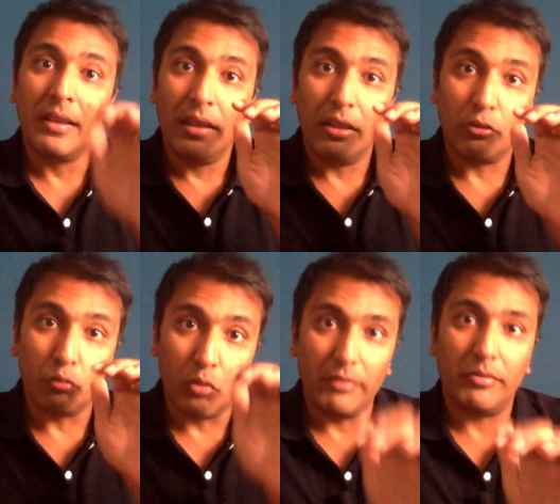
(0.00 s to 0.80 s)
is
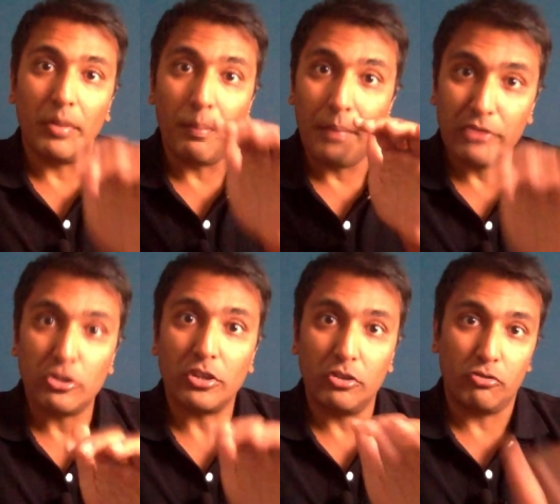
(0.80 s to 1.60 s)
one of the major
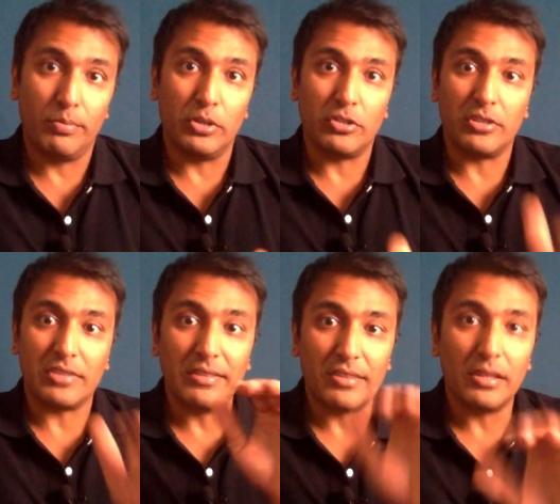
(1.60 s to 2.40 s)
contributors.
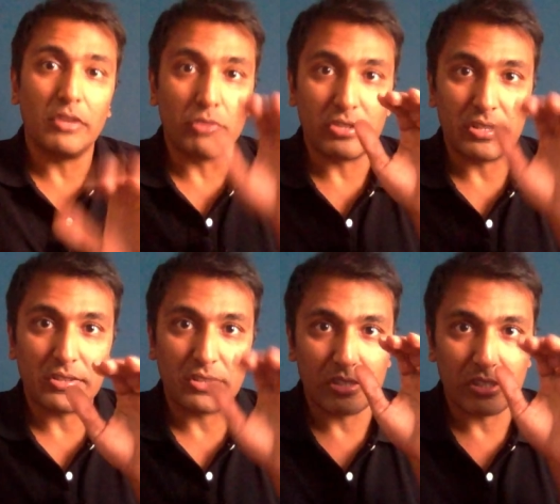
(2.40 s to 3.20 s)
Insulin
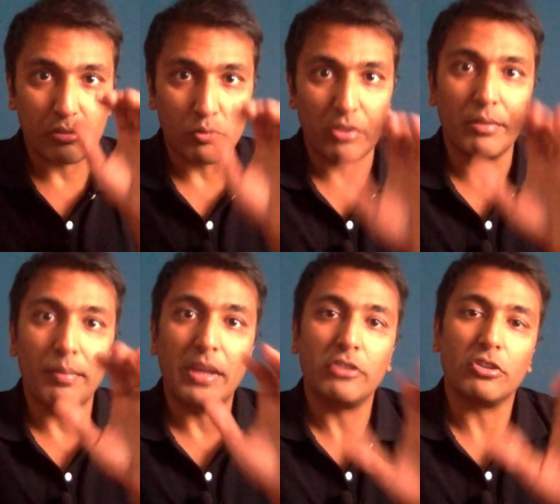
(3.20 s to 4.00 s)
resistance is one of the
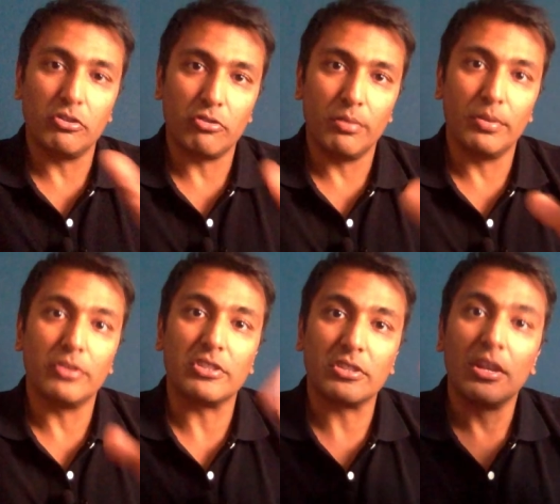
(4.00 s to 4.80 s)
major
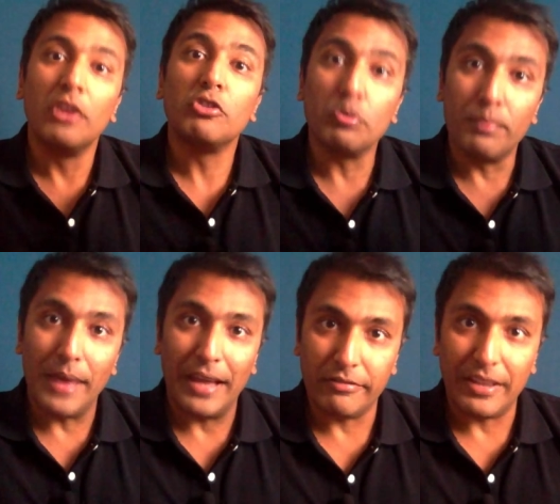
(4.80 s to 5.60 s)
contributors to
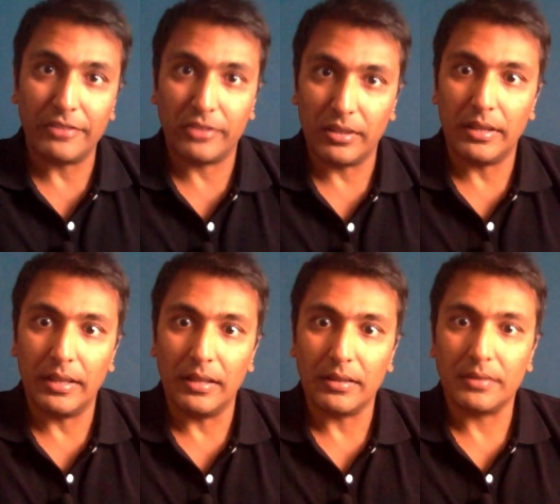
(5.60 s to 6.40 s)
bad vascular
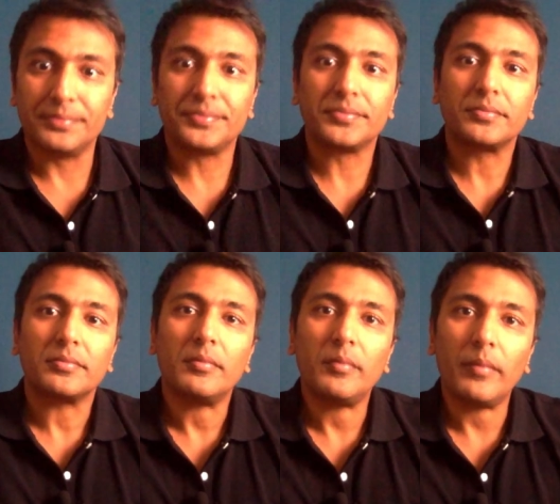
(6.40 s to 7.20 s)
health.
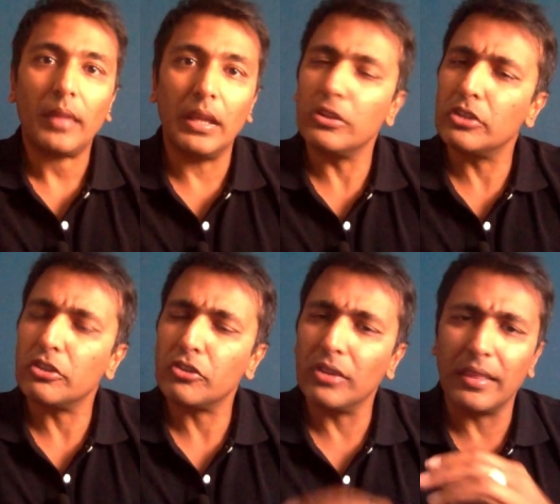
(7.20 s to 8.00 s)
In
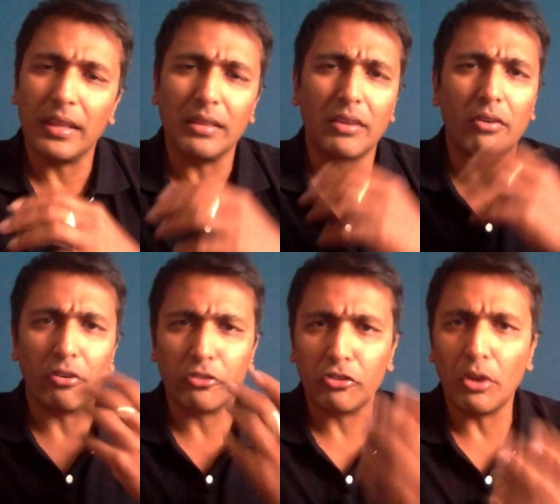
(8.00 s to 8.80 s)
addition, I think there are
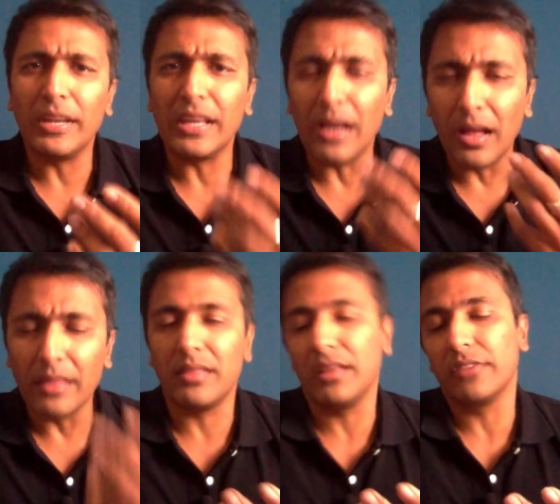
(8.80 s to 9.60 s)
so many other
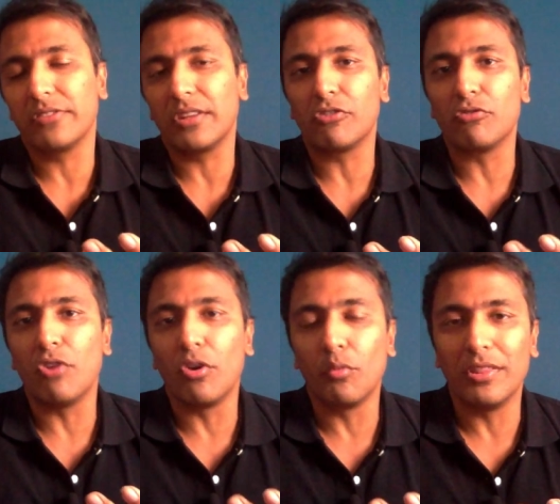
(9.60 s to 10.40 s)
things that are
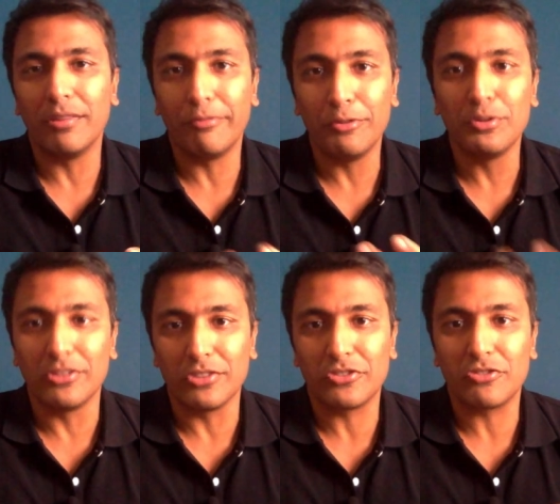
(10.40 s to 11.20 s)
wrong with the food
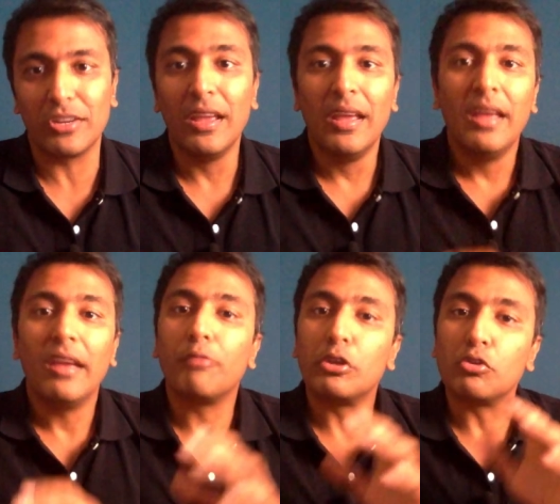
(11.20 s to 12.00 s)
industry.
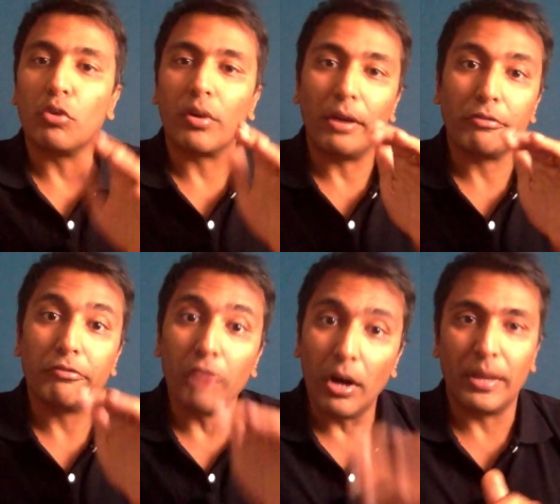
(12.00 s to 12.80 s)
If we talk about
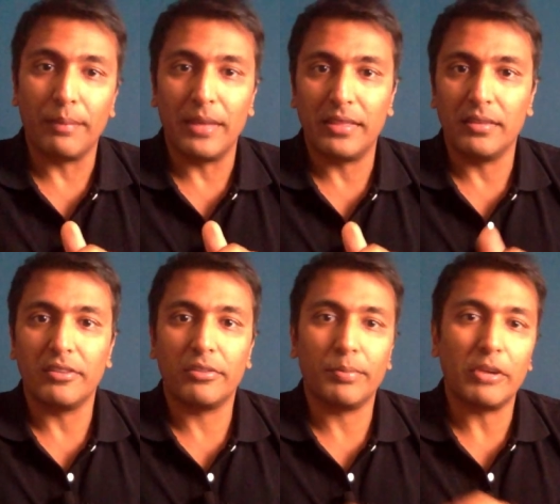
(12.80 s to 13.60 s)
farming methods,
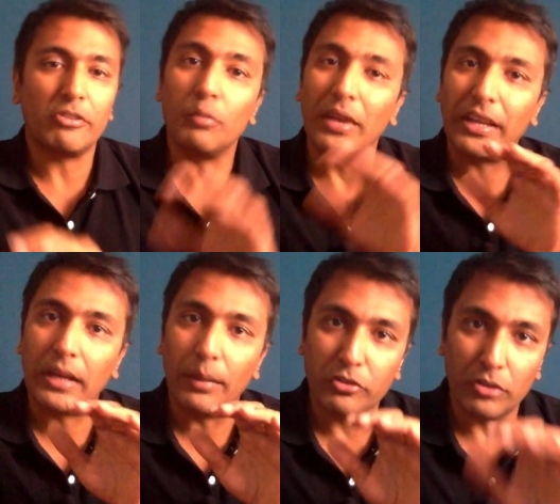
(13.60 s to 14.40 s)
especially when it
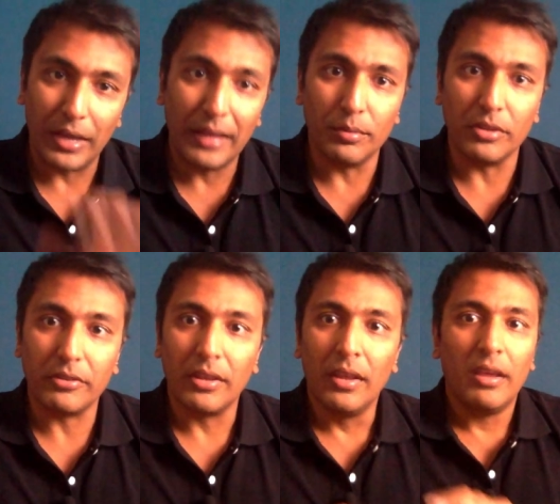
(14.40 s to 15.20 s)
comes to animals,
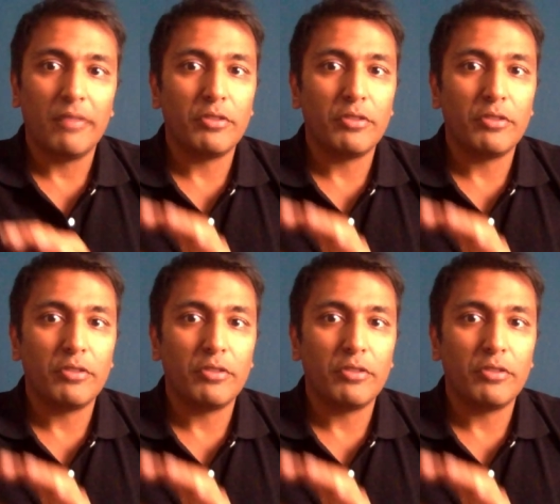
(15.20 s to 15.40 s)
if you